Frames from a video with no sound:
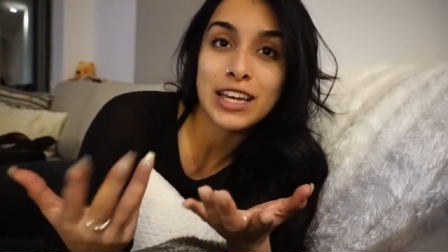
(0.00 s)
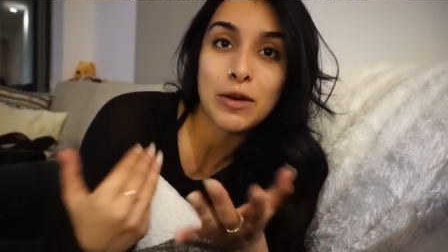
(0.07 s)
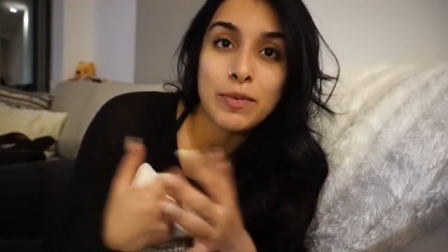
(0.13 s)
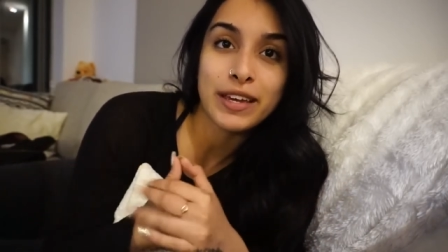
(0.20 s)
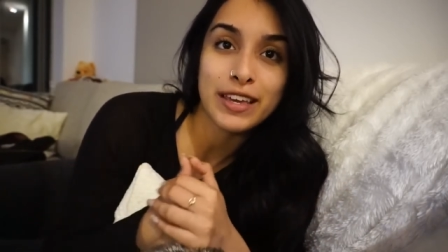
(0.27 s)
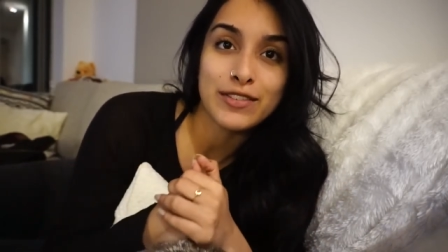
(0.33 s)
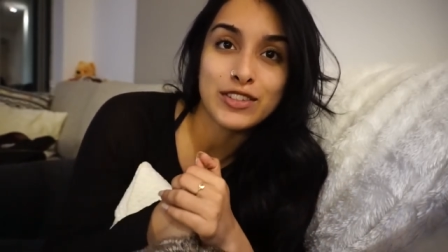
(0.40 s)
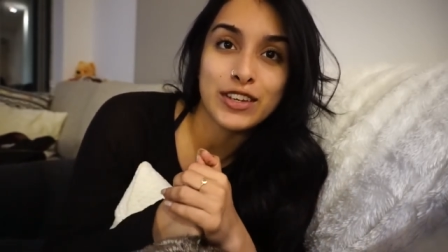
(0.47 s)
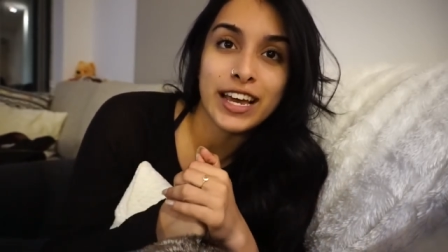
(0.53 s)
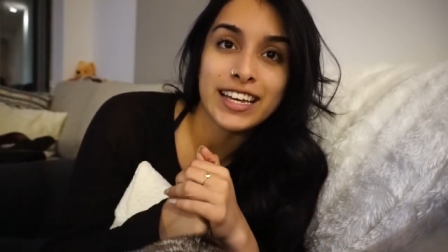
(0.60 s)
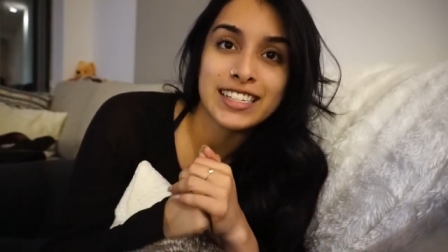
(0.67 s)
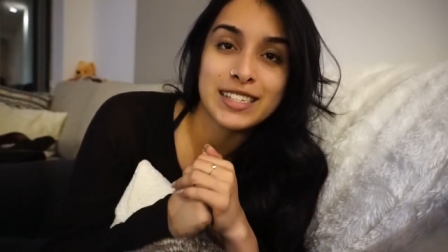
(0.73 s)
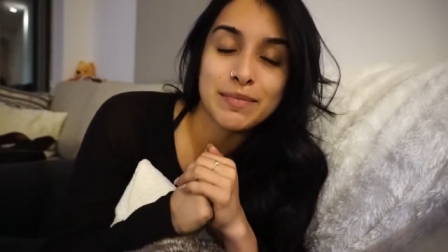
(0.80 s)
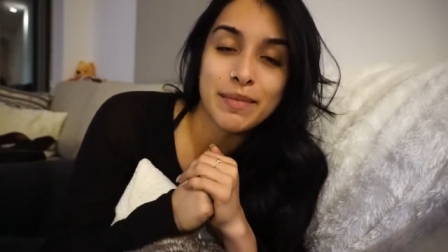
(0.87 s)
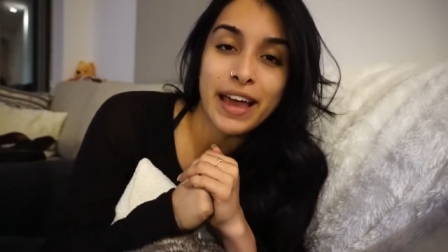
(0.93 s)
I hope it gives you
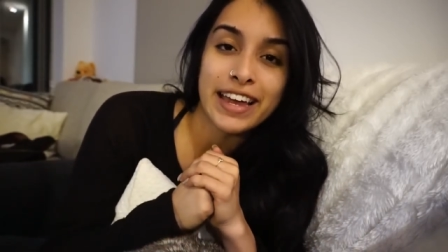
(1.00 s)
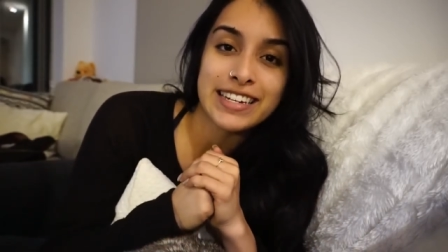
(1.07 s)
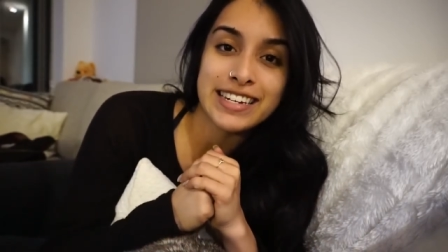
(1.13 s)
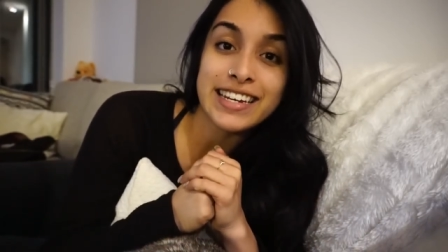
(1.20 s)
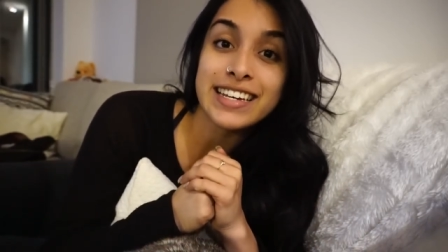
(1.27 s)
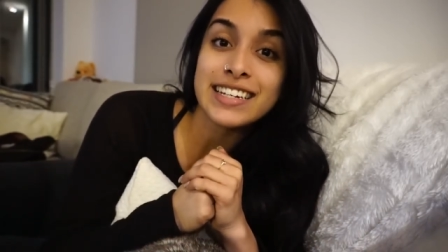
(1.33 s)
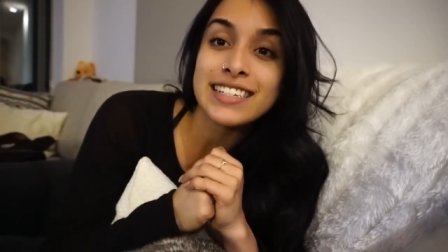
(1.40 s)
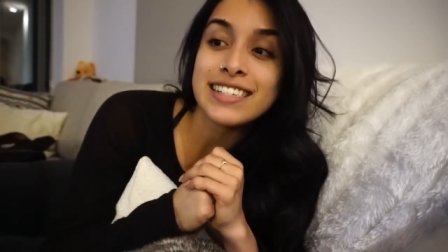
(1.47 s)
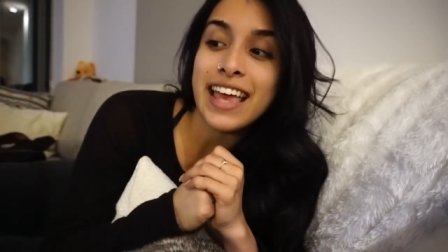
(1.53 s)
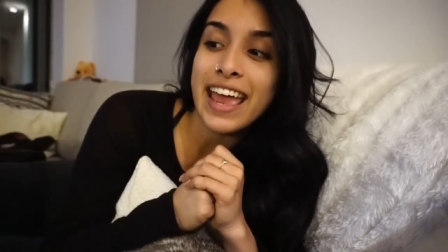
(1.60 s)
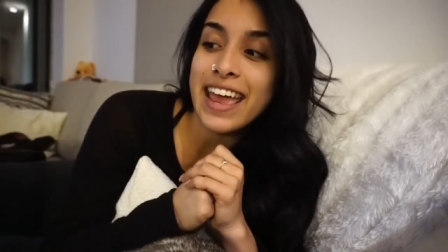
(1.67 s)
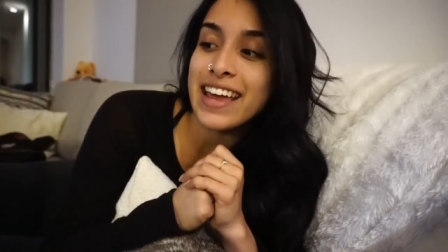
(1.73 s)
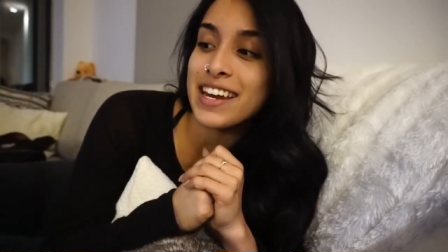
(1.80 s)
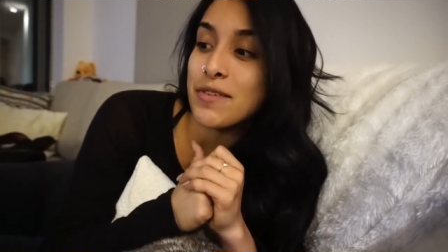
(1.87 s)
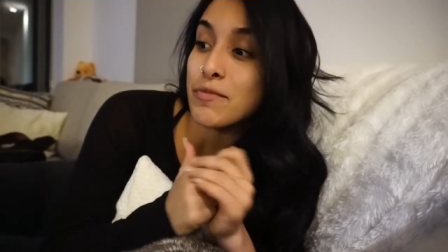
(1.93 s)
guys some ideas
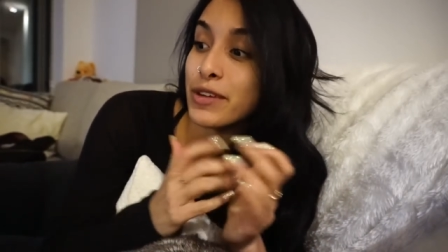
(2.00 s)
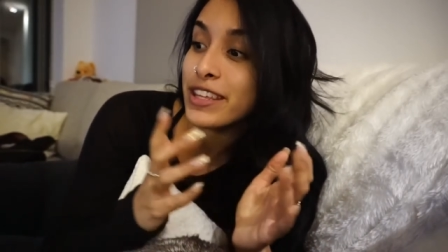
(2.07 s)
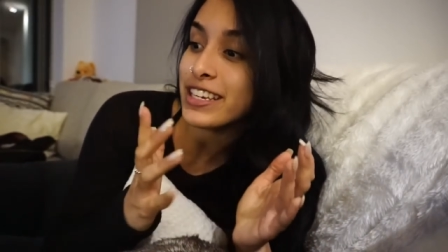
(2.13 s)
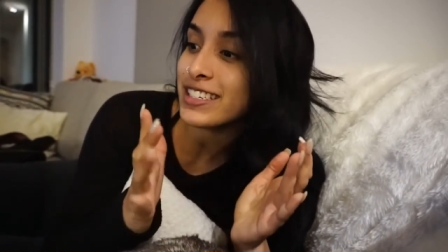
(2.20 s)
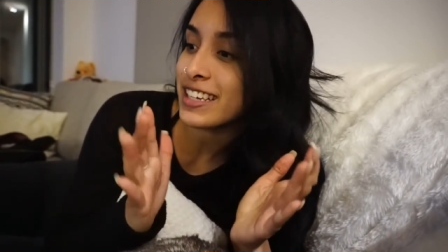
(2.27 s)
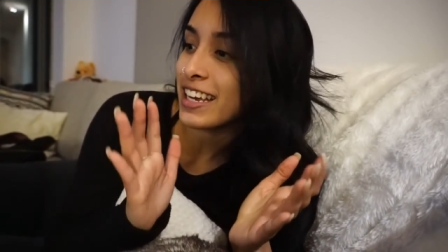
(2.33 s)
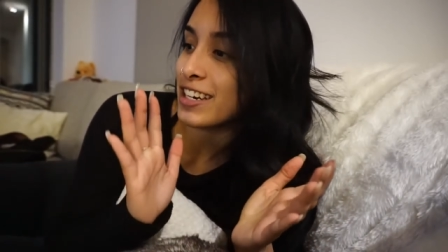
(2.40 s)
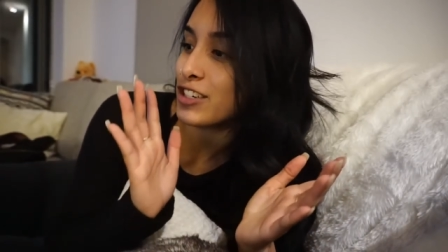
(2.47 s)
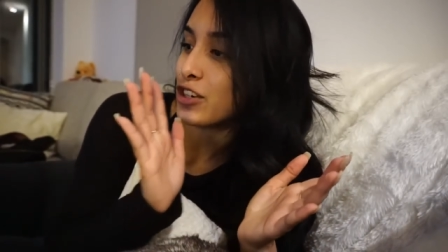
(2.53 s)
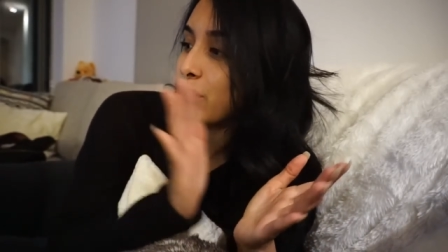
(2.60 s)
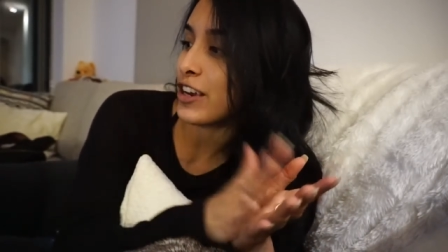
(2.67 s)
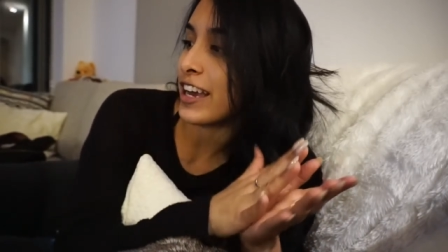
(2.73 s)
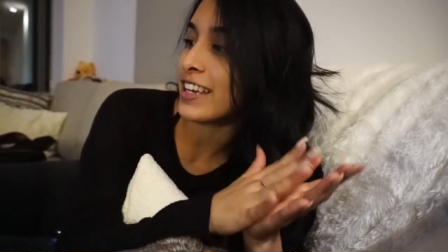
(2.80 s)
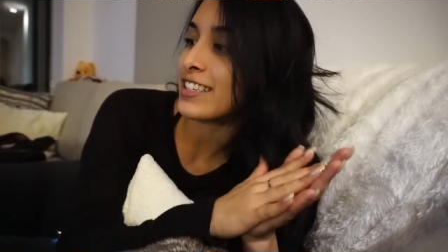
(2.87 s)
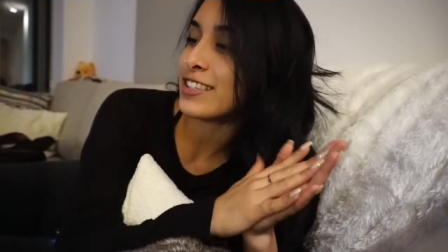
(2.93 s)
and I'm really excited to show you
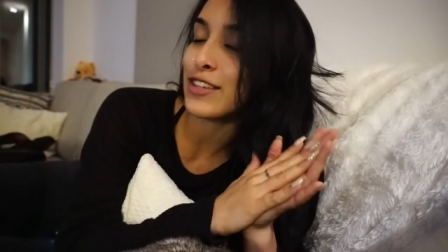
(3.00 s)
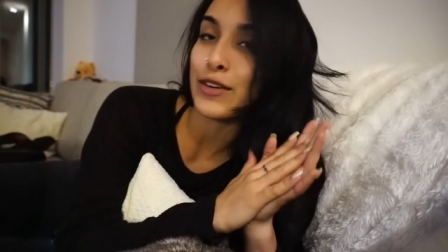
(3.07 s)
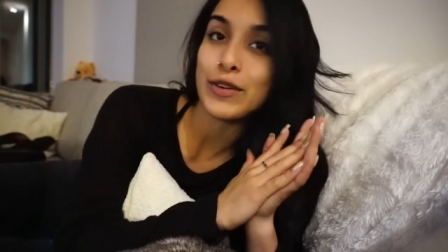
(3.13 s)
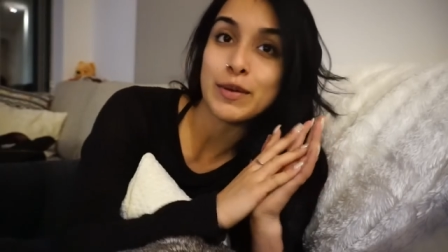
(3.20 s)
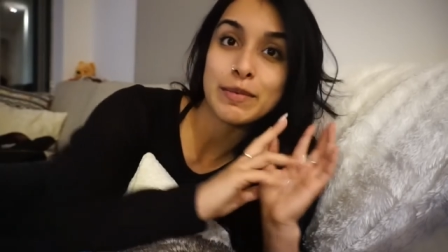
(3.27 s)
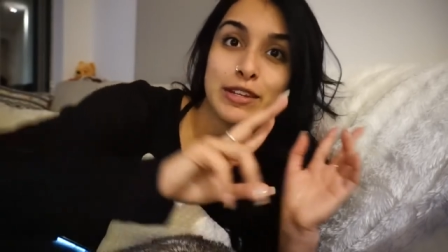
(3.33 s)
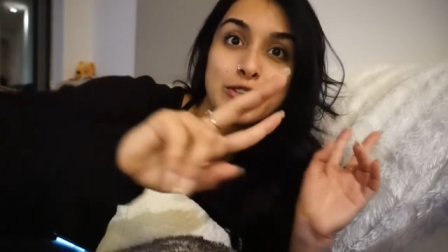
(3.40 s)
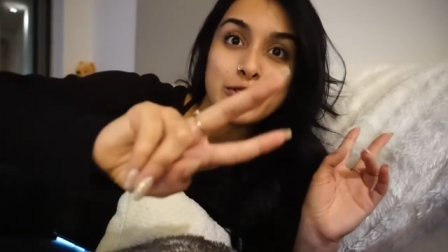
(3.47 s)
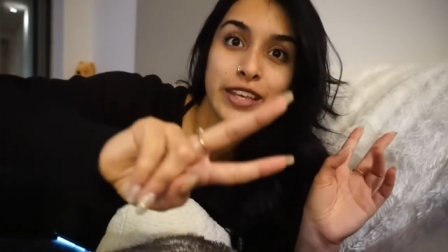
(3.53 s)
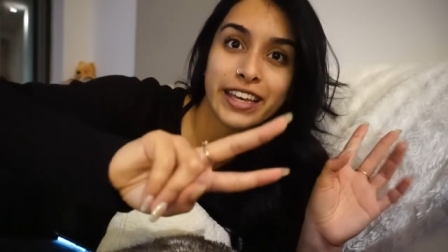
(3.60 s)
guys, so give me two